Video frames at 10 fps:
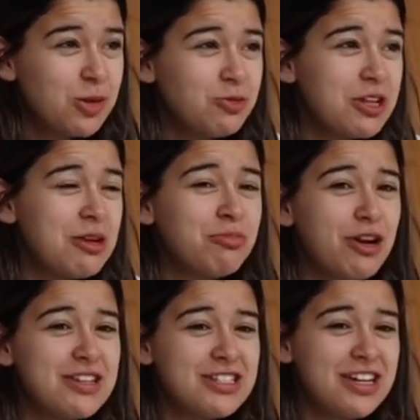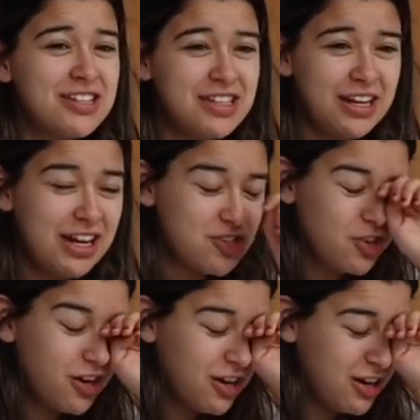You really impressed us, and
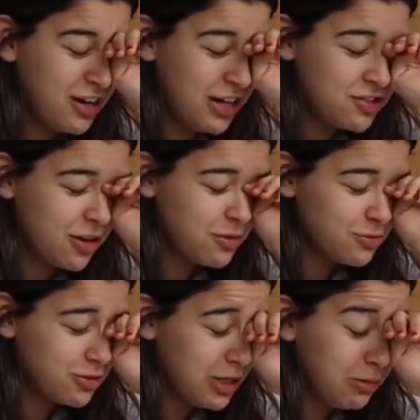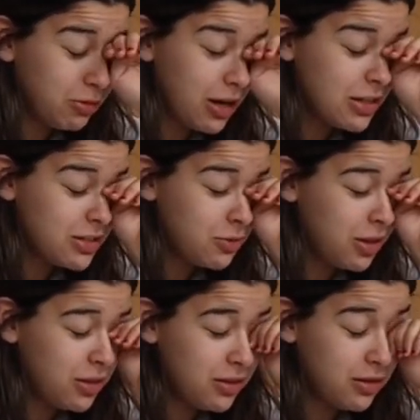HR. HR was really impressed
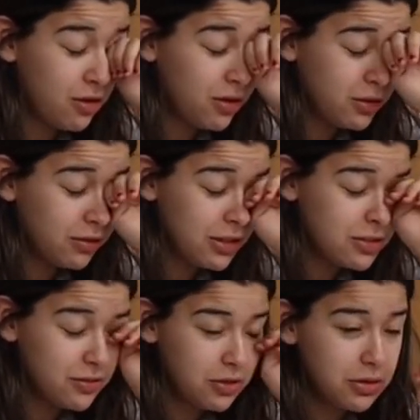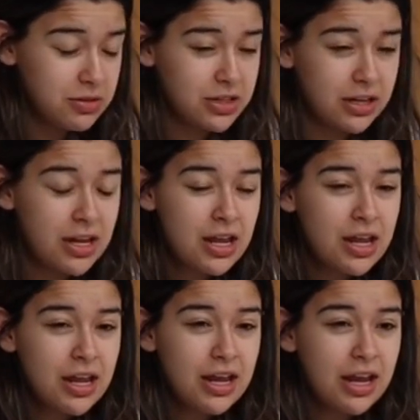with all your interviews and
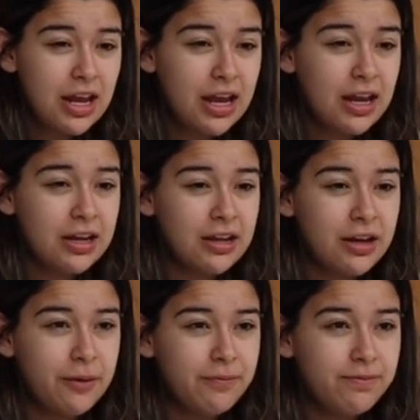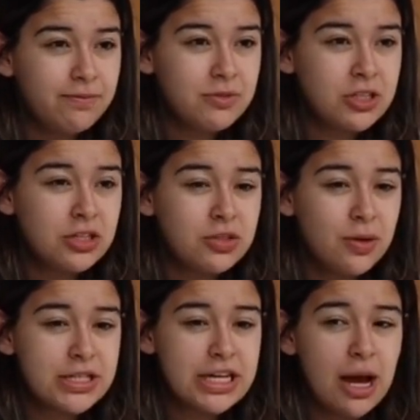and um, just
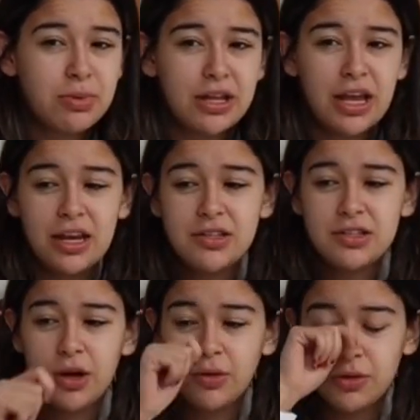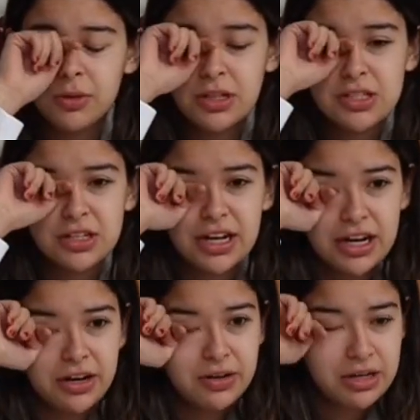you as an applicant. So you really stood
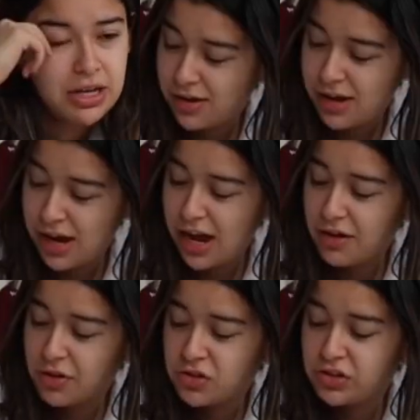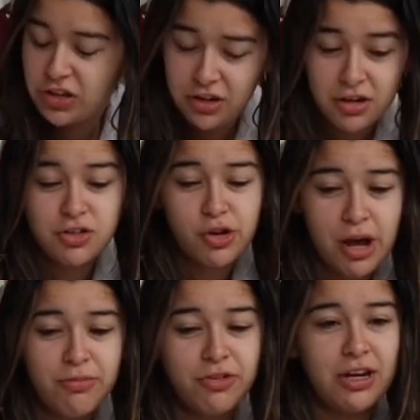out. I have a secure
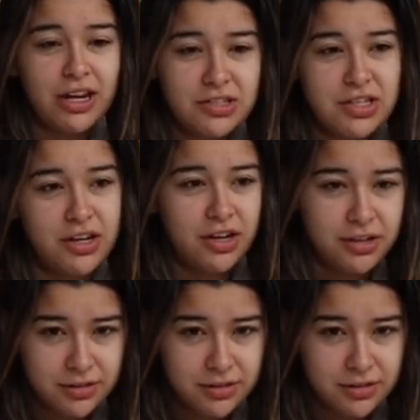job for next year.